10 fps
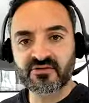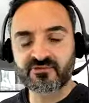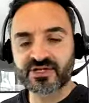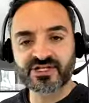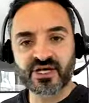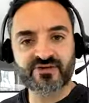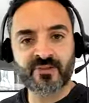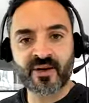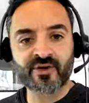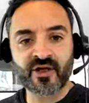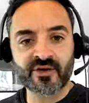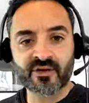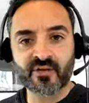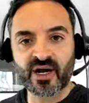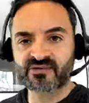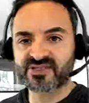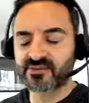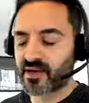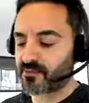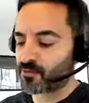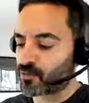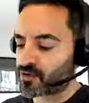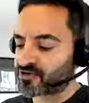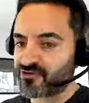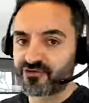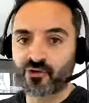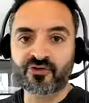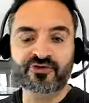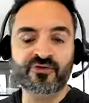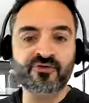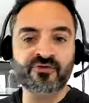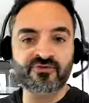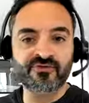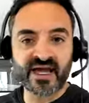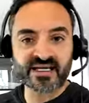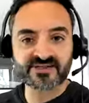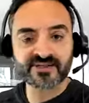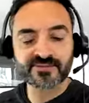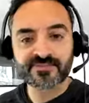reach out to my brother when I was in my worst dorsal phase.